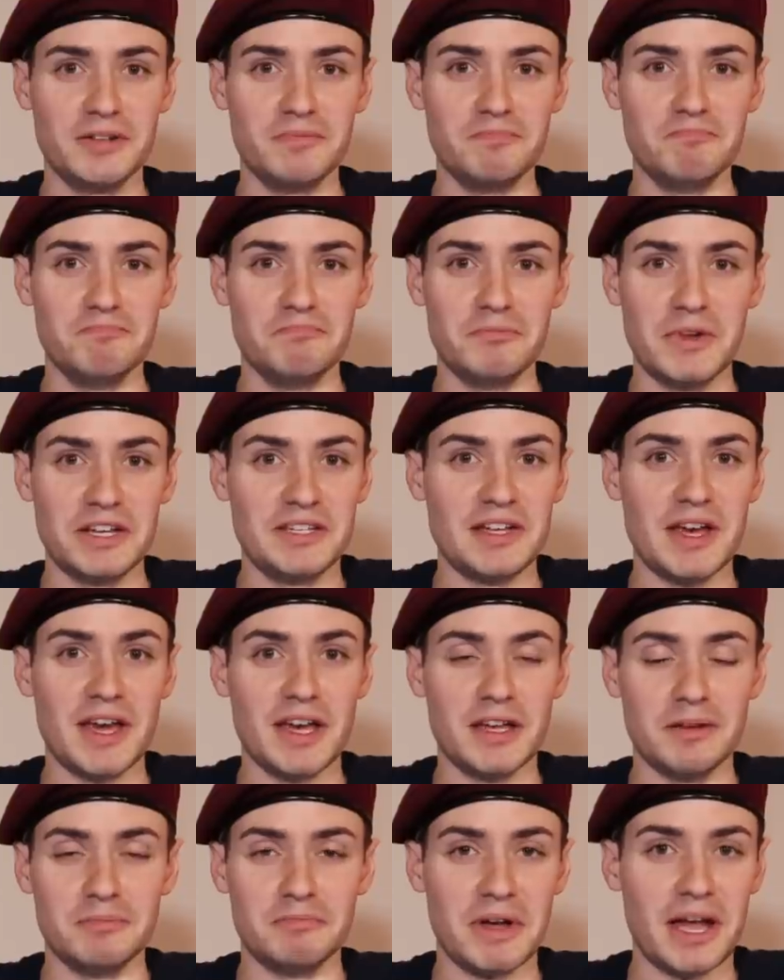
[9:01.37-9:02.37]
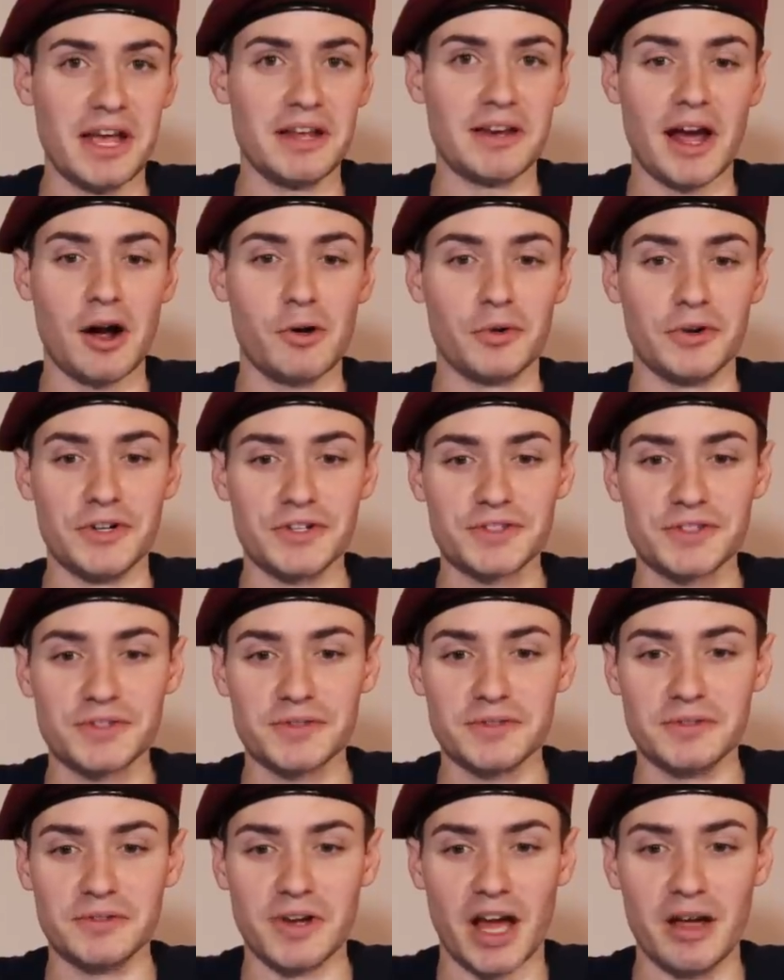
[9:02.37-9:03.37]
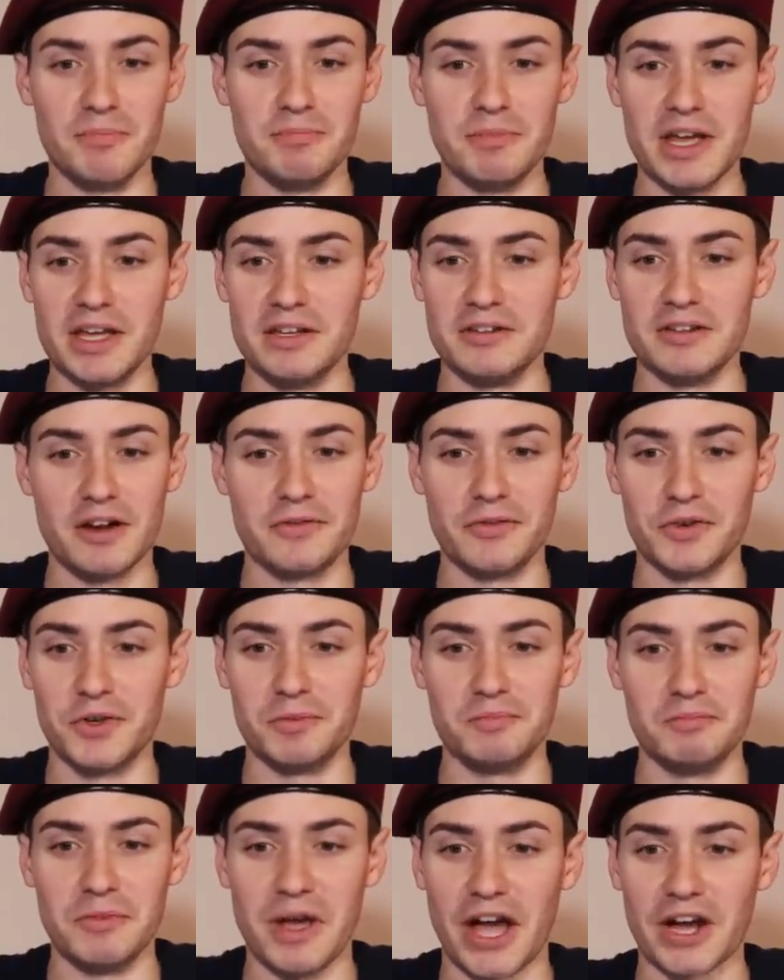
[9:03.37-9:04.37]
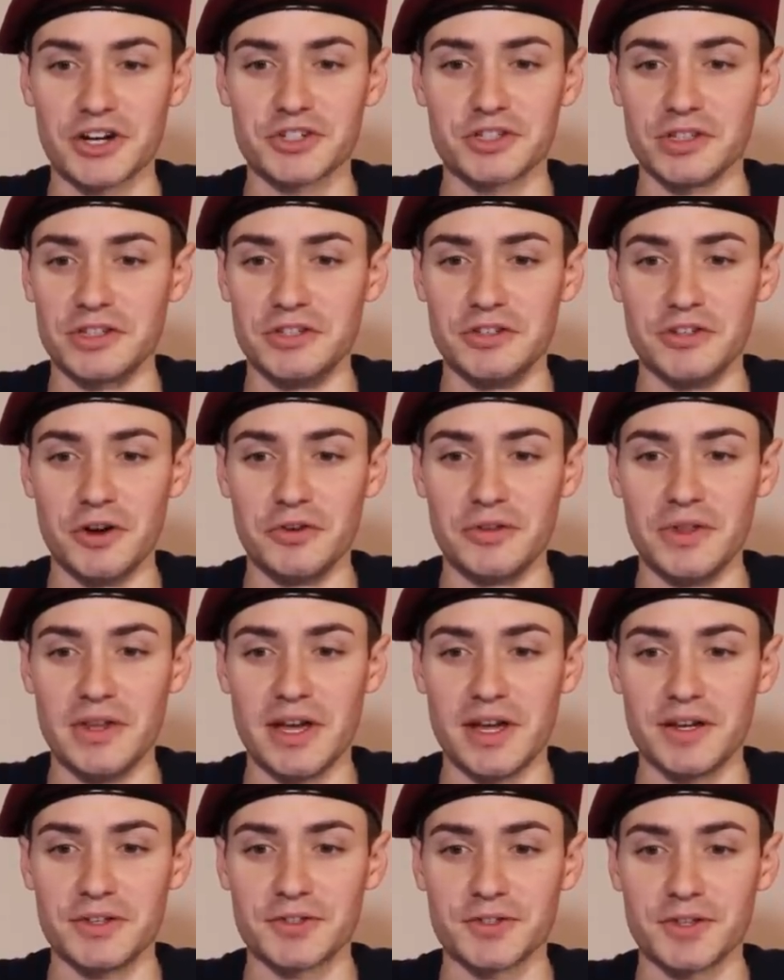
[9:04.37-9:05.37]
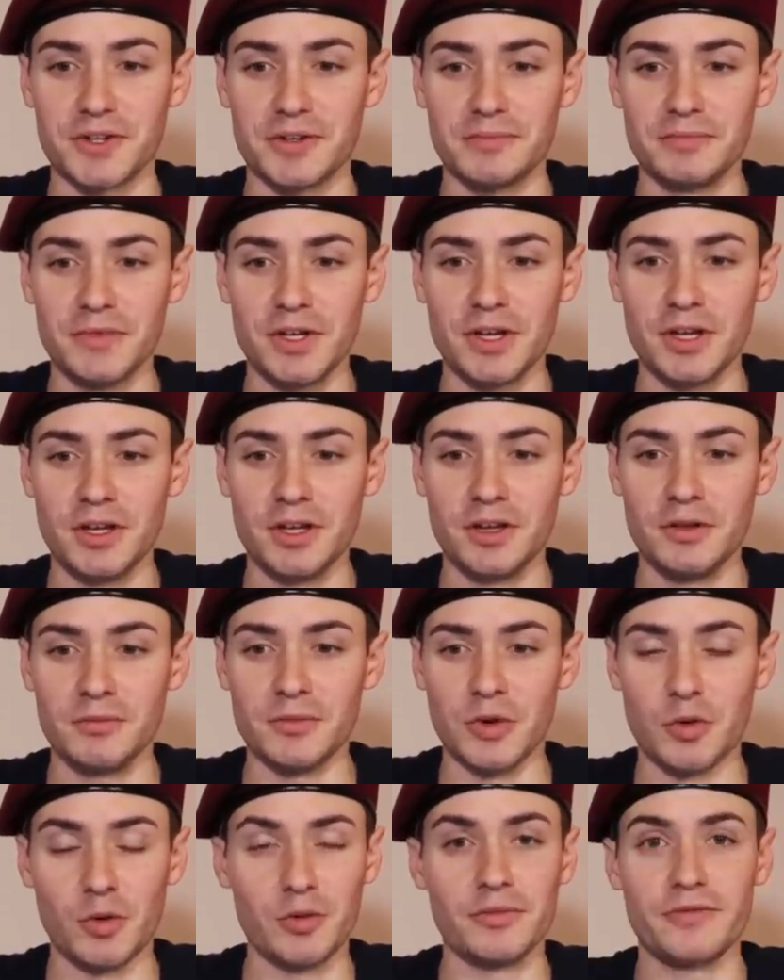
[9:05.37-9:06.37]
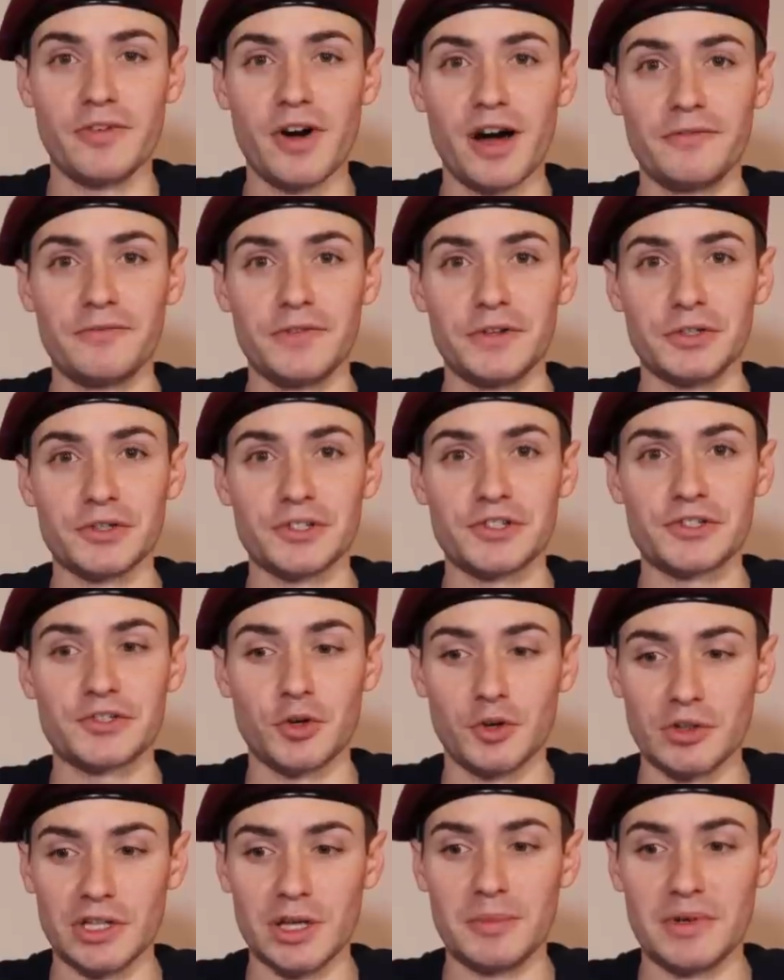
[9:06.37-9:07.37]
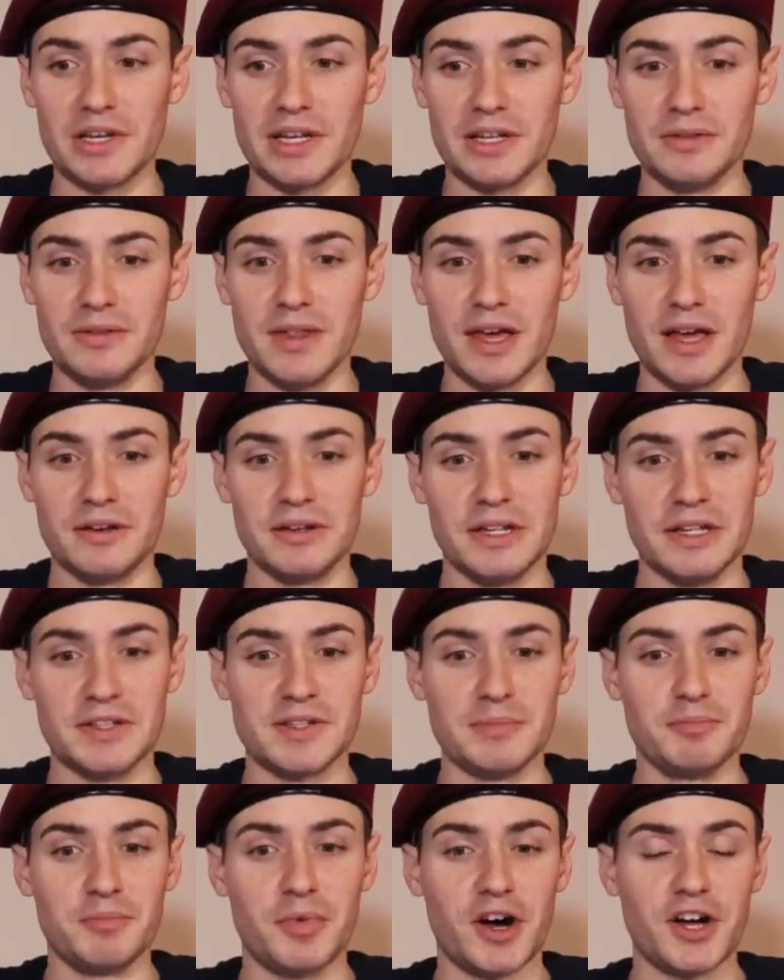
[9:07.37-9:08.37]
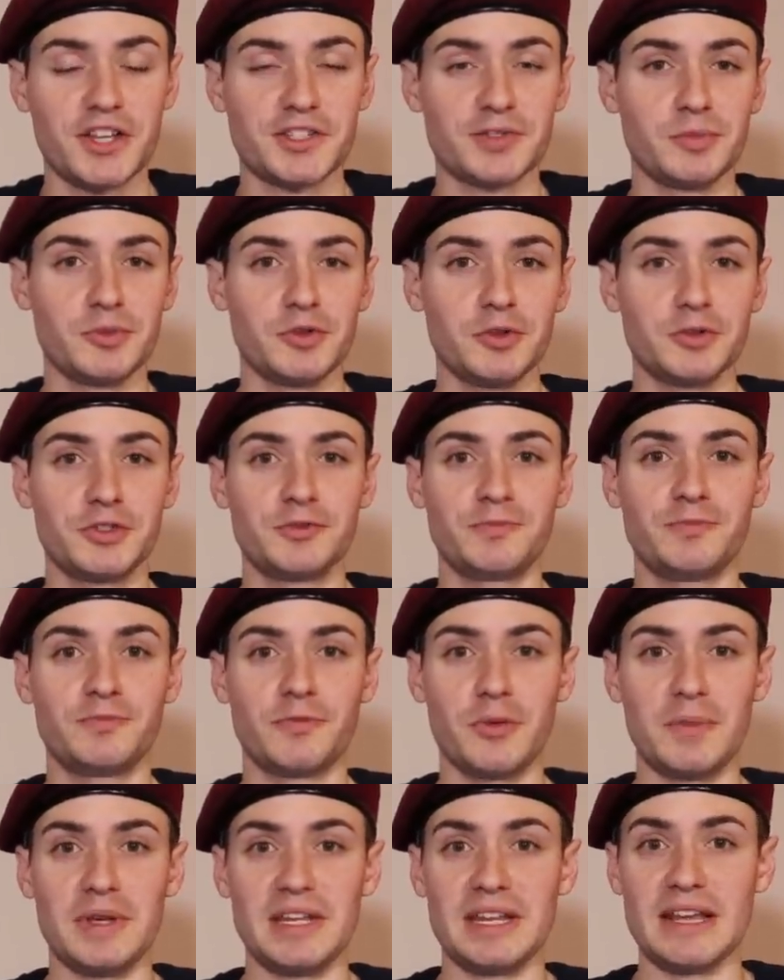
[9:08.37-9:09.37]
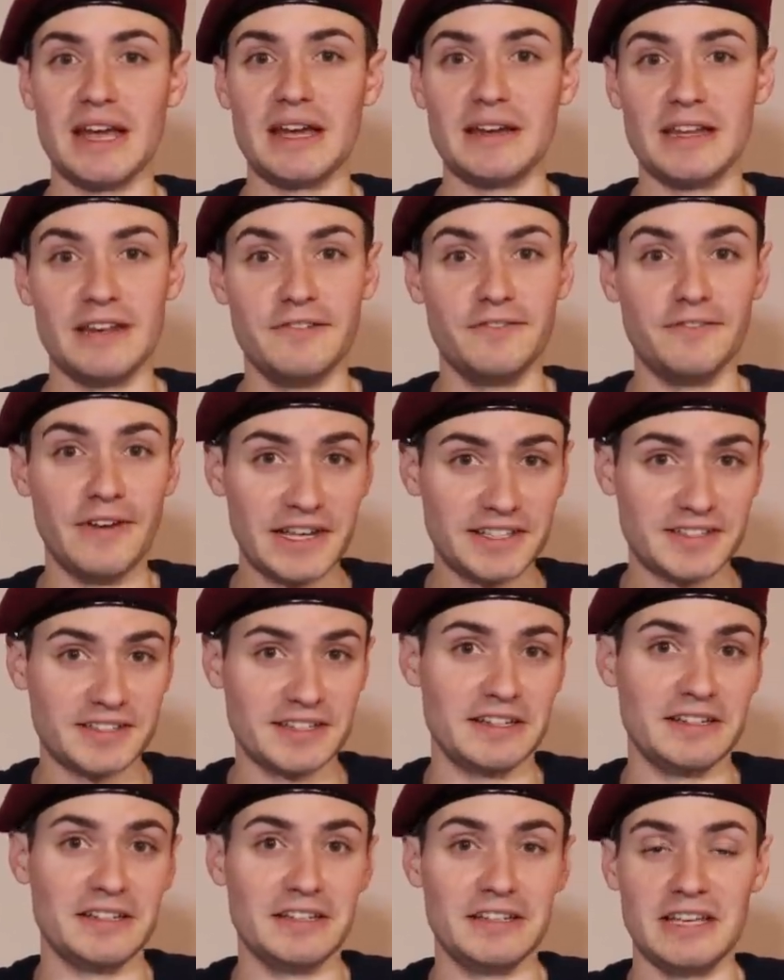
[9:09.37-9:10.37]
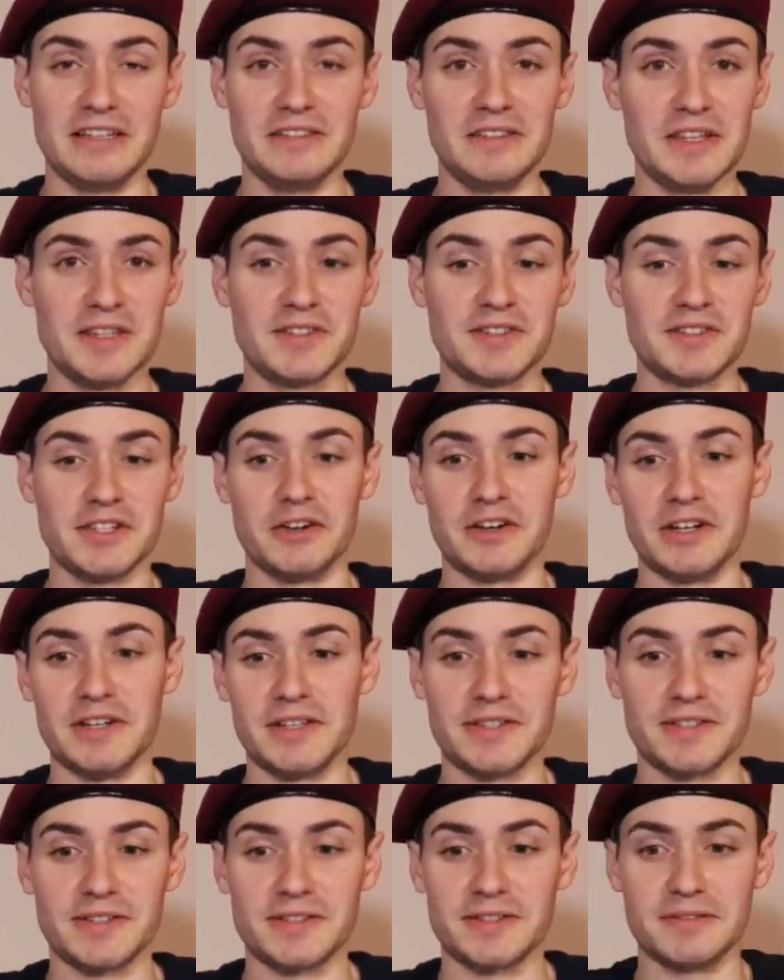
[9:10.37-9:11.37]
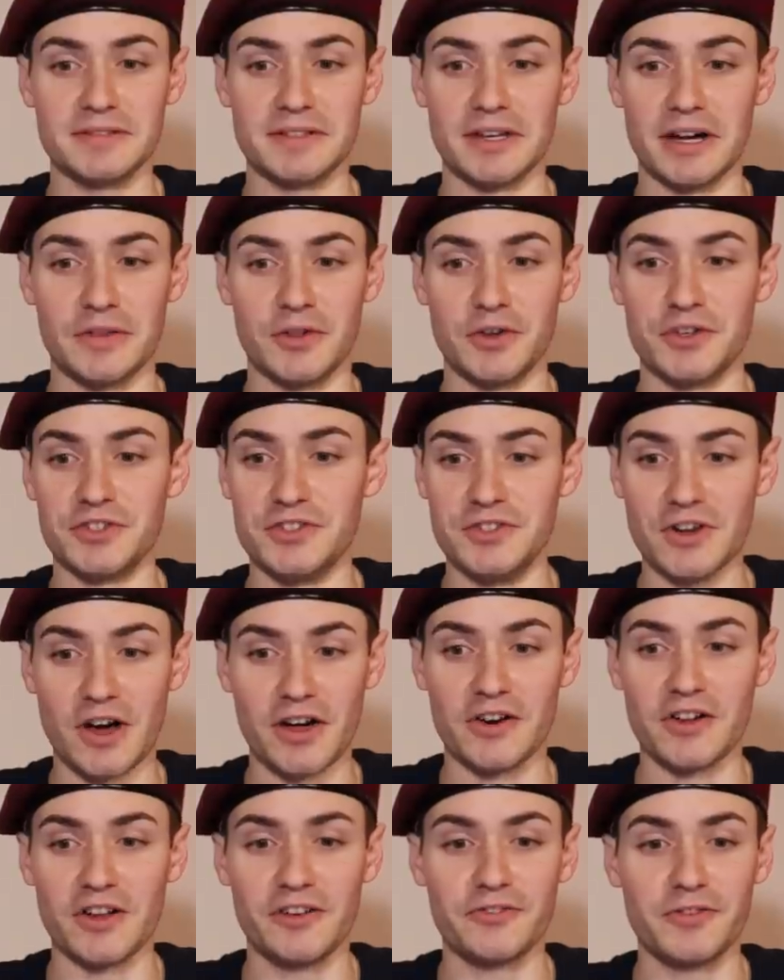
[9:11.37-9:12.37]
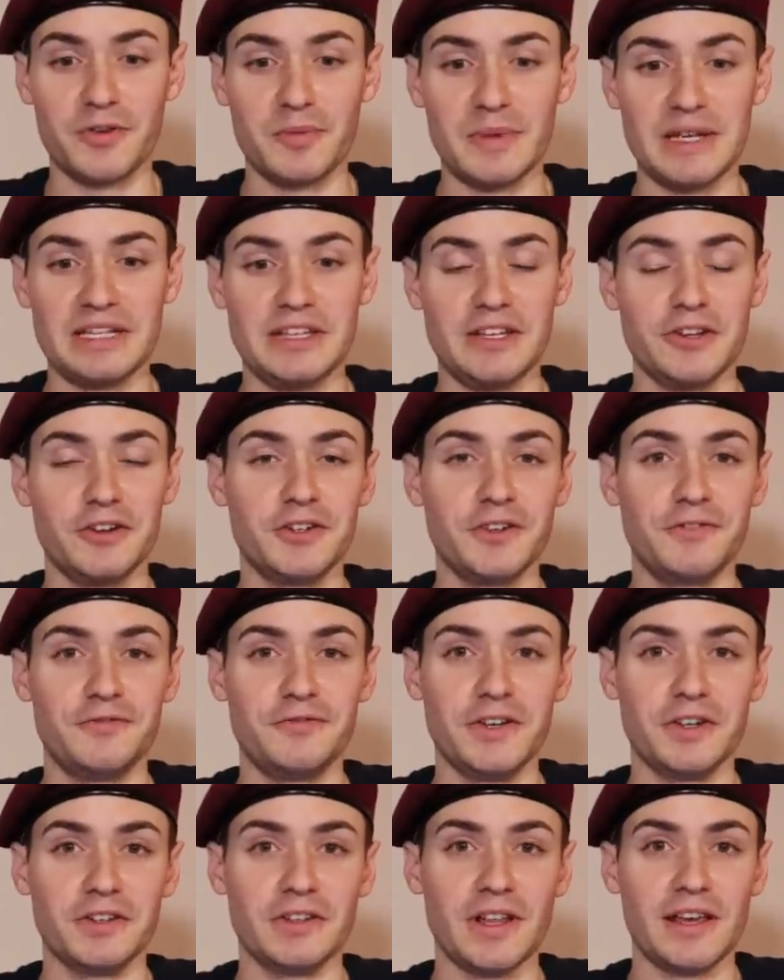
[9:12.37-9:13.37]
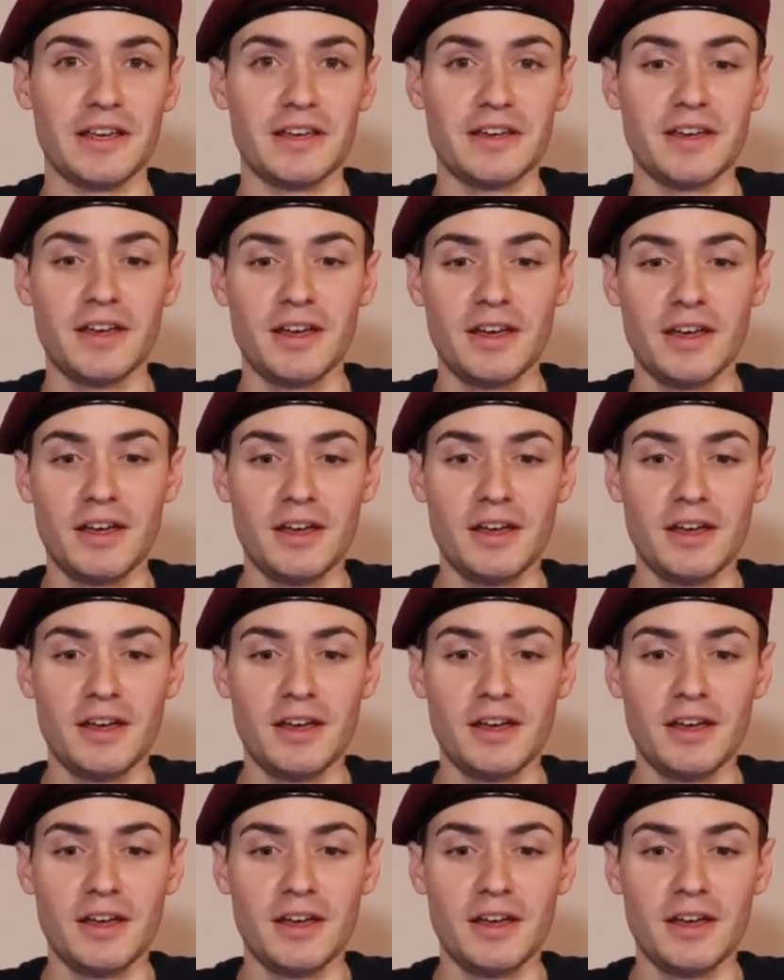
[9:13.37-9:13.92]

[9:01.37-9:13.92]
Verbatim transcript: in a day, eight hours. I may never actually know the answer. But what we've got feels so limited that it's impossible for me to get invested in this series. Uh, there's not enough for me here to feel like